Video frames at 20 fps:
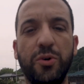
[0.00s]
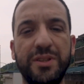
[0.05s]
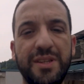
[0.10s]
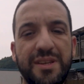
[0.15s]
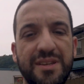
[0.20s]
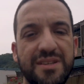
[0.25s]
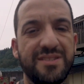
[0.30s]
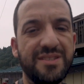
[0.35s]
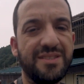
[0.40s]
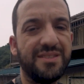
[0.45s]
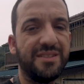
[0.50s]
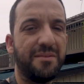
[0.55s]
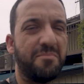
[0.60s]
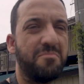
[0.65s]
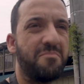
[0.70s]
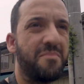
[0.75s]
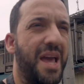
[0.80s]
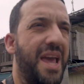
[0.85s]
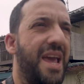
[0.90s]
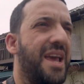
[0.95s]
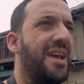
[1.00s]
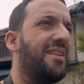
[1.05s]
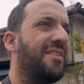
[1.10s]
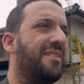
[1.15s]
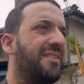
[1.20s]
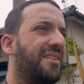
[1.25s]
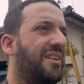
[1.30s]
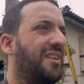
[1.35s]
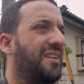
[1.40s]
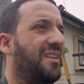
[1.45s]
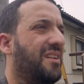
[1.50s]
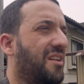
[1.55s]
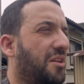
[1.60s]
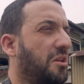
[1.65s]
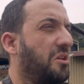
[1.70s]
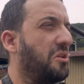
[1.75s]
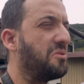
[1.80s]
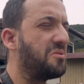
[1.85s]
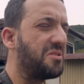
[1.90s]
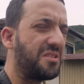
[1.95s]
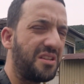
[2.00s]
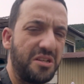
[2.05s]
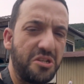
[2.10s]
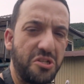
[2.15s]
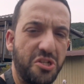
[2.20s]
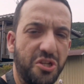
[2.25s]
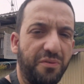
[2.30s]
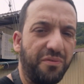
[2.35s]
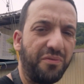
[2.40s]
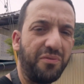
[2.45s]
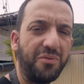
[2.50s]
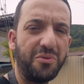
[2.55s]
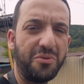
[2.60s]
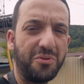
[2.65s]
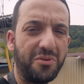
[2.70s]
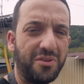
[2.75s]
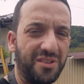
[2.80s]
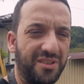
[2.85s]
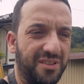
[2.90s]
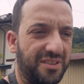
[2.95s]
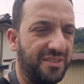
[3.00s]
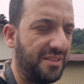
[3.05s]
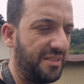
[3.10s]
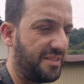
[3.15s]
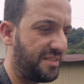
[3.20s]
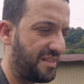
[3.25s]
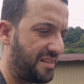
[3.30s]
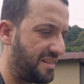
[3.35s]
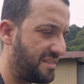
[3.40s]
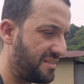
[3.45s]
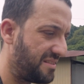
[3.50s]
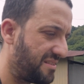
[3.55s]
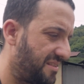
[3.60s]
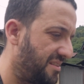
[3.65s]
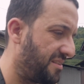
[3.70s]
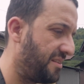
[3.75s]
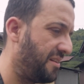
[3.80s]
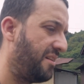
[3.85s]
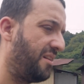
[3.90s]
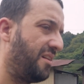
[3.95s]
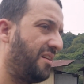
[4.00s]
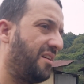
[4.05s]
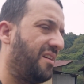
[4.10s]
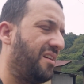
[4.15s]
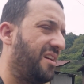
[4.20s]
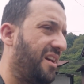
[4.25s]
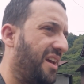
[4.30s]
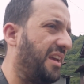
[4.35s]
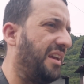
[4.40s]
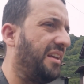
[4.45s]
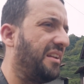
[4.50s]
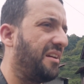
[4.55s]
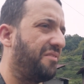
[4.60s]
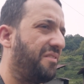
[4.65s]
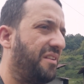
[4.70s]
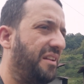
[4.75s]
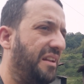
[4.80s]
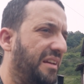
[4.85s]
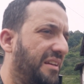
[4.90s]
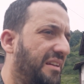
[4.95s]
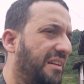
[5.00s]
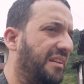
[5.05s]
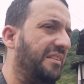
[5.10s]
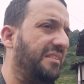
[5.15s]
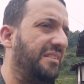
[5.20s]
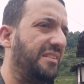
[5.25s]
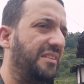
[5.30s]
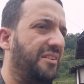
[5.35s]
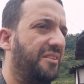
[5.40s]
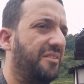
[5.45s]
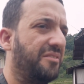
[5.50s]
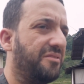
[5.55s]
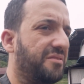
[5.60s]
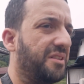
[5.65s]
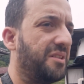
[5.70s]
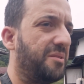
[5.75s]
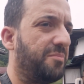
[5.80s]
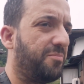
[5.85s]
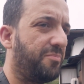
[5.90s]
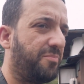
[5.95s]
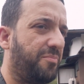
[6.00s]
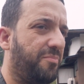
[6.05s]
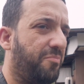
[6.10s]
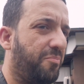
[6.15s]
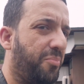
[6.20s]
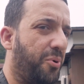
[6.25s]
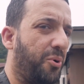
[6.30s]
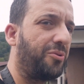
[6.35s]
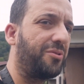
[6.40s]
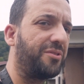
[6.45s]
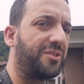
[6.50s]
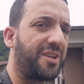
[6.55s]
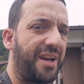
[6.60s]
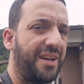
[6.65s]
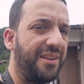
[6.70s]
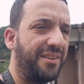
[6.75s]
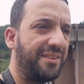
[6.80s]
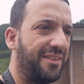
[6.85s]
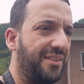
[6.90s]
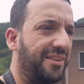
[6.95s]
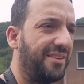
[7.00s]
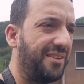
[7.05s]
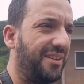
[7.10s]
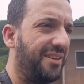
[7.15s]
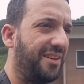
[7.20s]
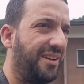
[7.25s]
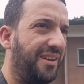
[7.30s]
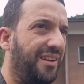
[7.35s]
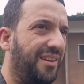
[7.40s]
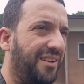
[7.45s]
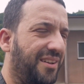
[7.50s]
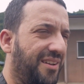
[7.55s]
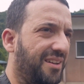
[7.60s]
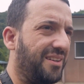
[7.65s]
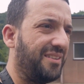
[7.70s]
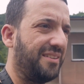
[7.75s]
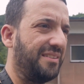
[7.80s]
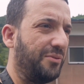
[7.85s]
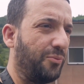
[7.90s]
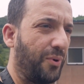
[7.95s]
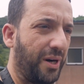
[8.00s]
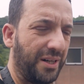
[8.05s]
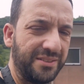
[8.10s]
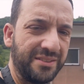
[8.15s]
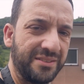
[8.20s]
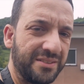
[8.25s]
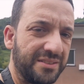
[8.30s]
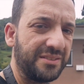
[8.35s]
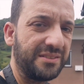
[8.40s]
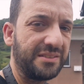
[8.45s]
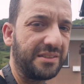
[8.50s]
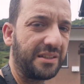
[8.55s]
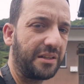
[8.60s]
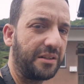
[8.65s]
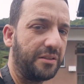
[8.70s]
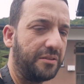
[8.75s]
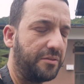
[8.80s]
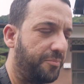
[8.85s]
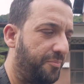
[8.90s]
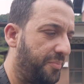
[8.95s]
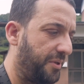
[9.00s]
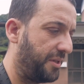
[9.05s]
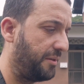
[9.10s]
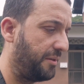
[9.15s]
what is the main usage for this lens? Again, I feel like a portrait one could